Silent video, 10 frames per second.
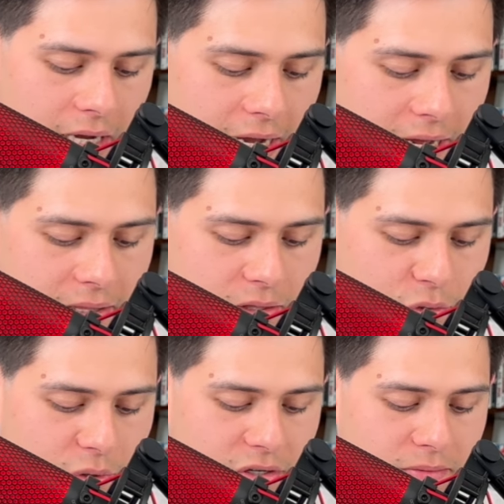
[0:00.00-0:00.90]
and the
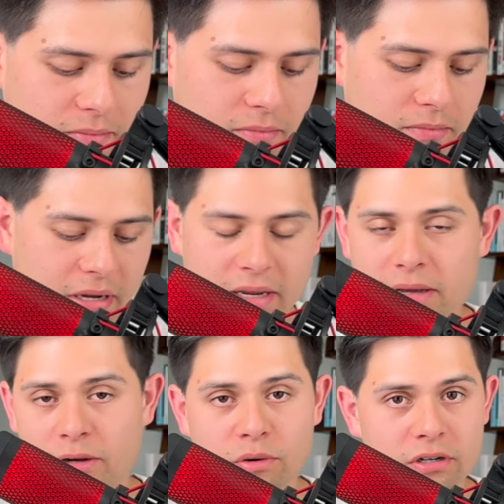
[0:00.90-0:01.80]
quantum
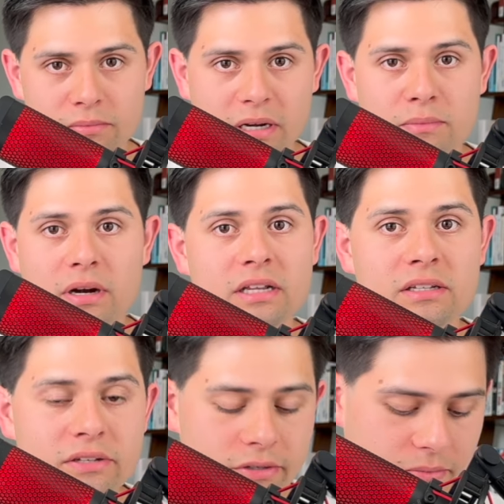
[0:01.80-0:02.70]
many-body
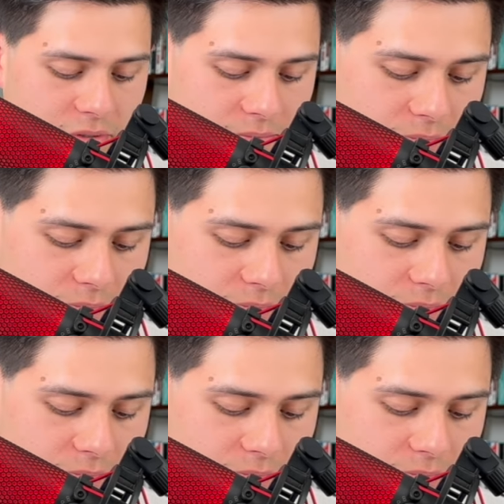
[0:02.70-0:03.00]
systems.